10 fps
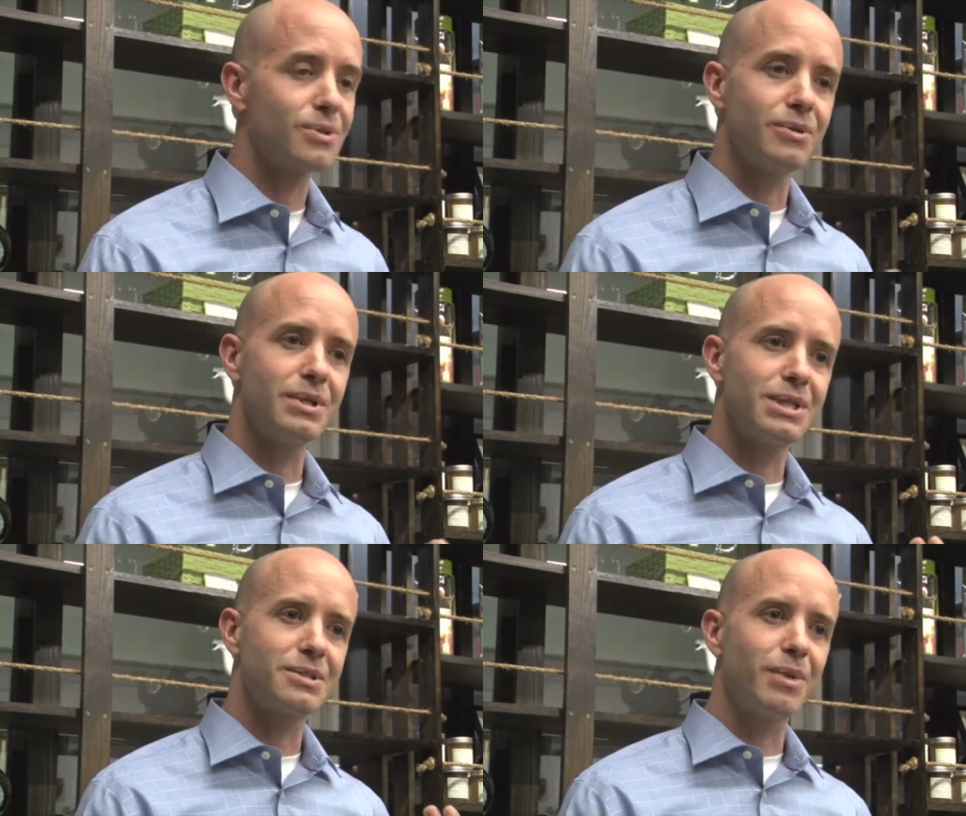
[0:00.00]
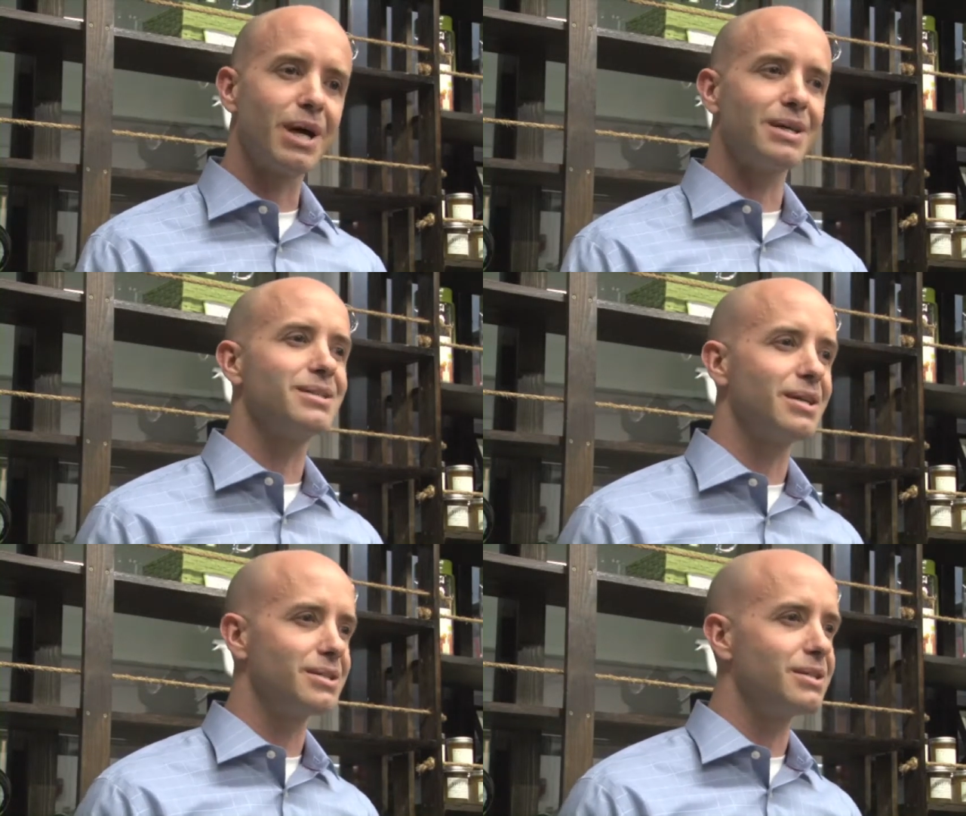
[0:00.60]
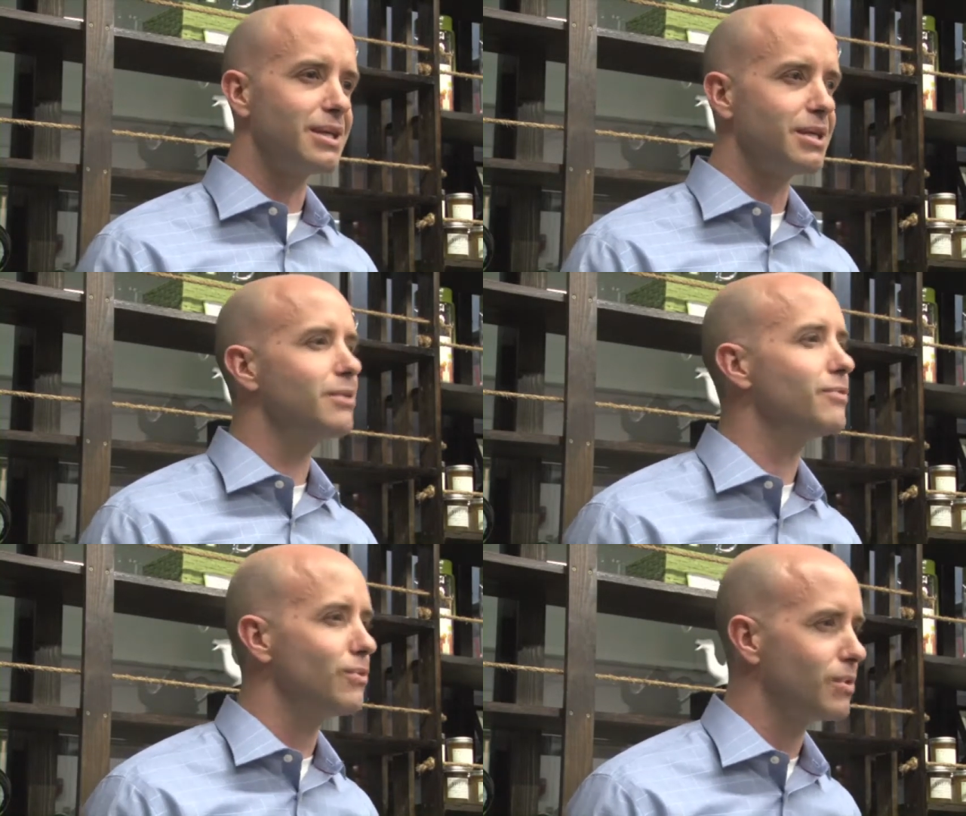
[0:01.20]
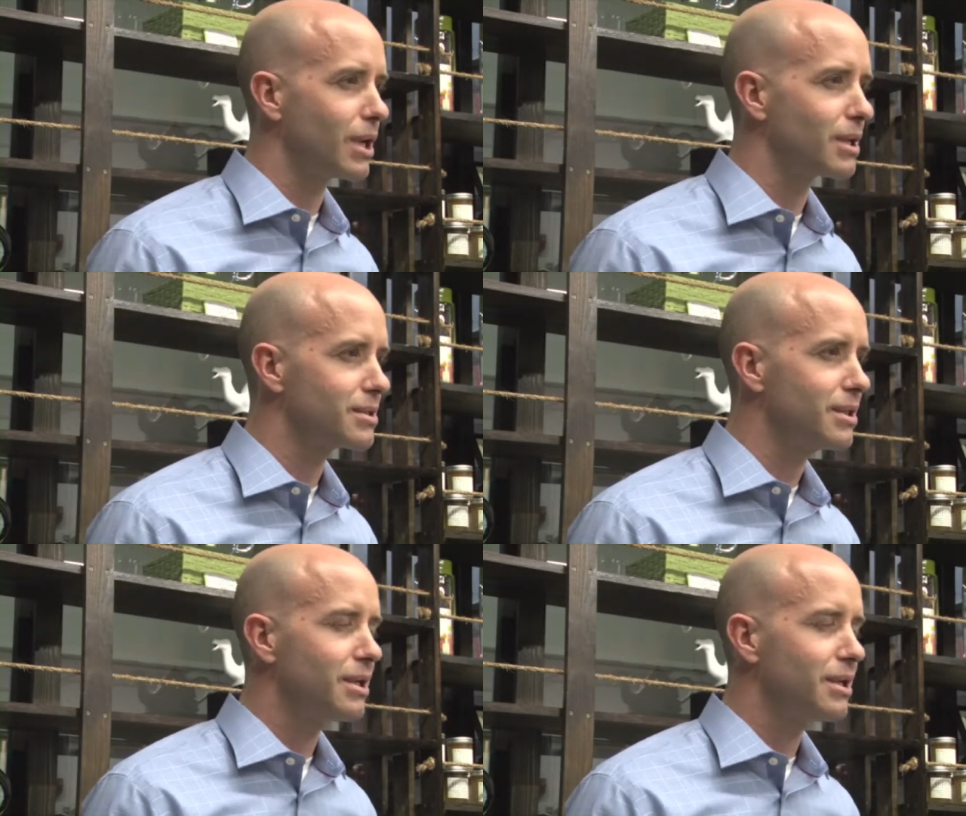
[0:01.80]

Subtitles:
So it's my intention to give you that,